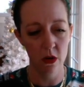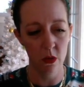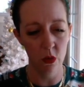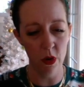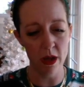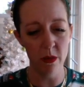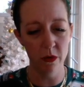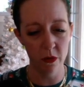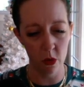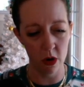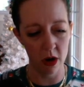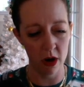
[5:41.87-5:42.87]
way
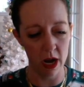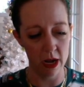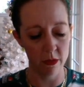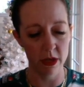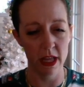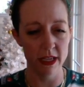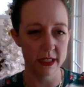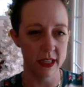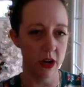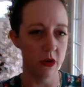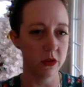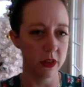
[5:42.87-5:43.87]
before I realized
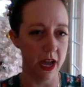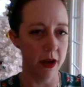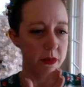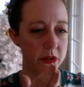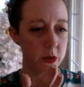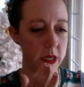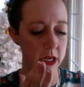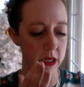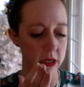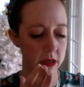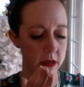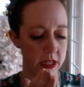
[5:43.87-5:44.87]
the overlap between,